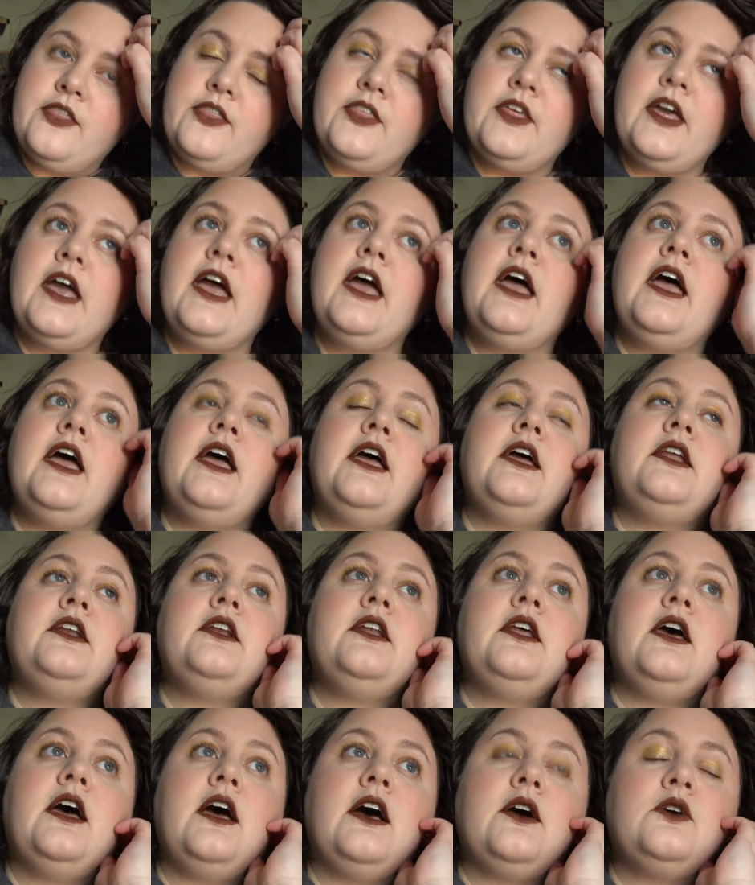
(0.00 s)

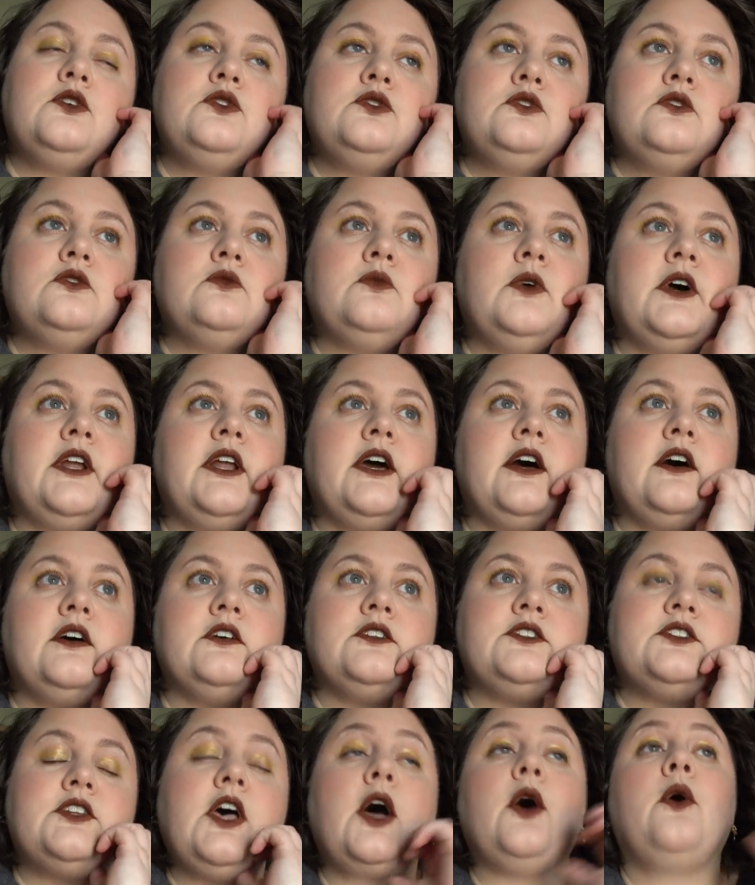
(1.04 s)
then, ooh, what
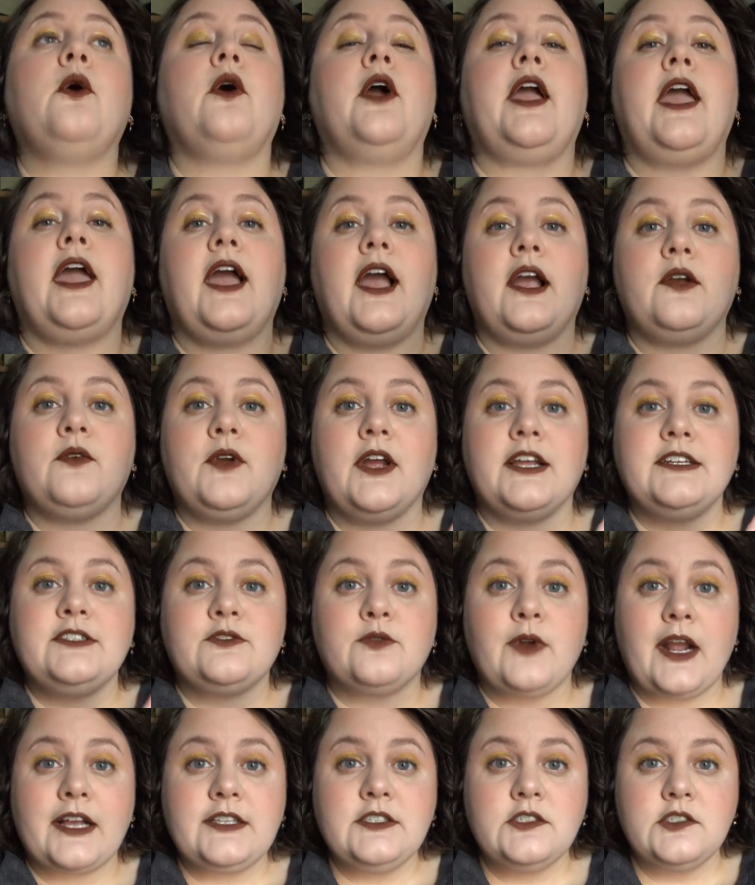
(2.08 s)
else? Oh, okay, I read
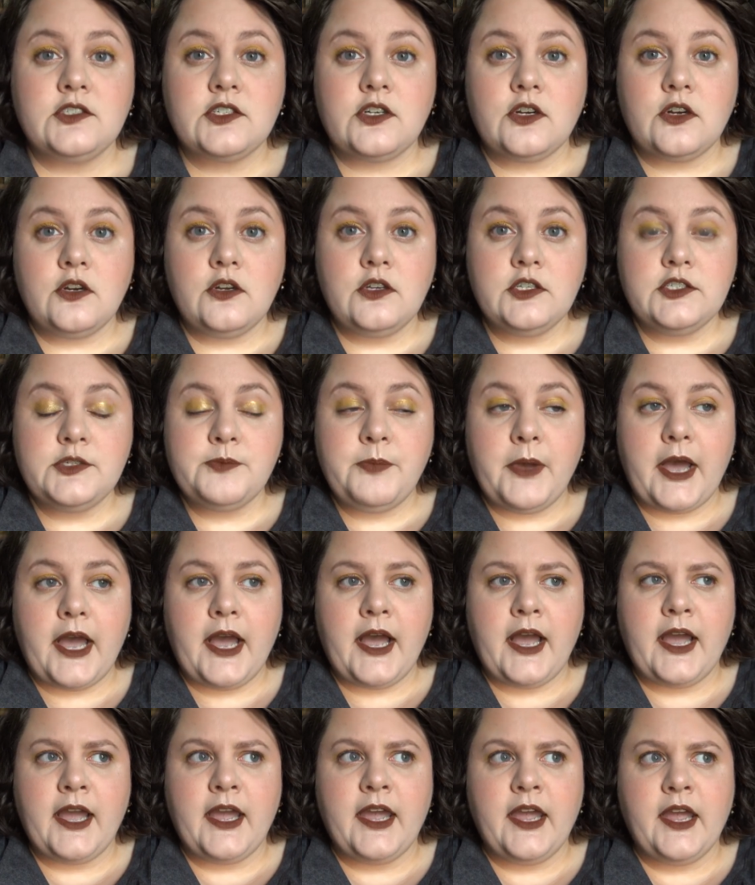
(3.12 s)
Reckless Girls
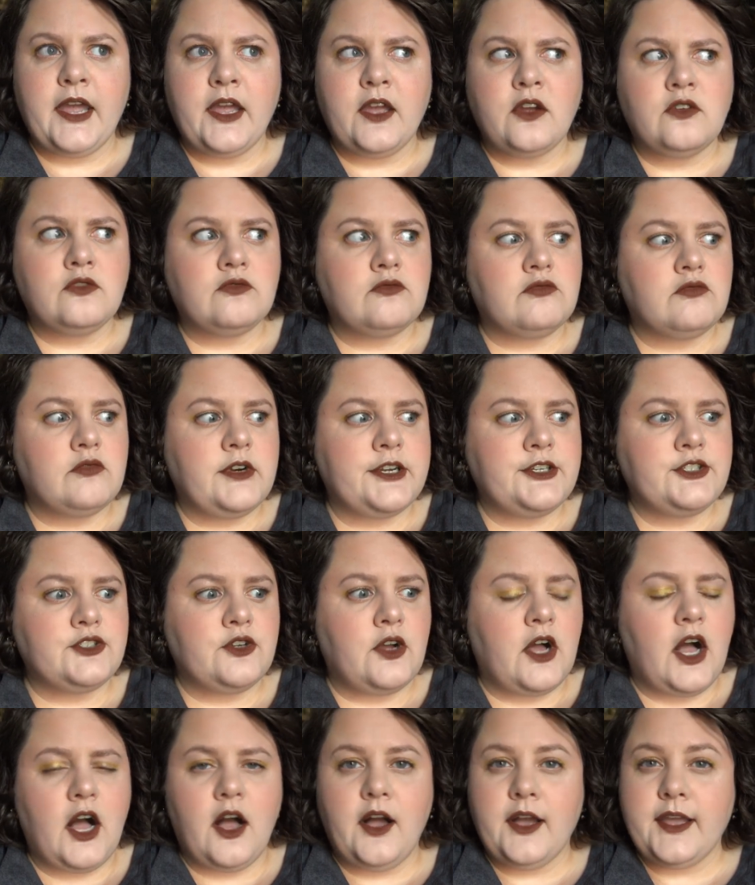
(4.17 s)
by Rachel
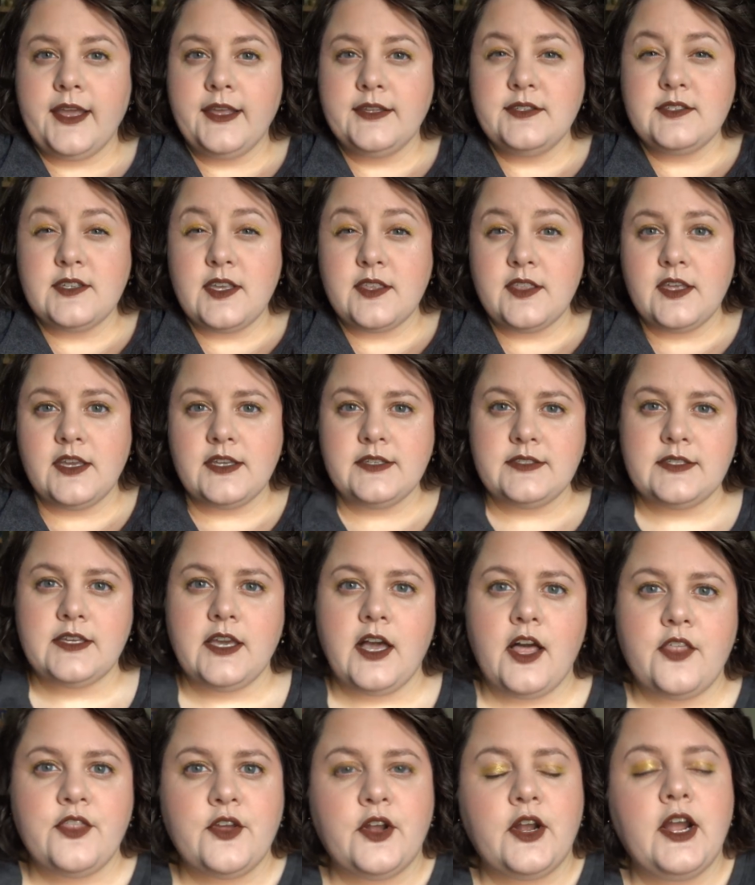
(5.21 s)
Hawkins, I think is the
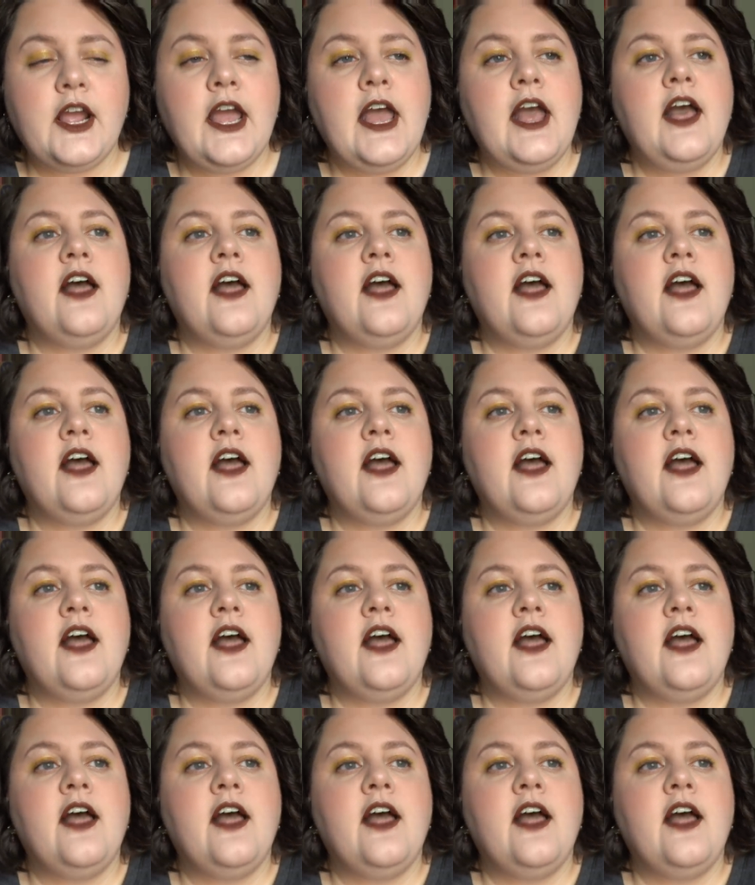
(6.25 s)
author.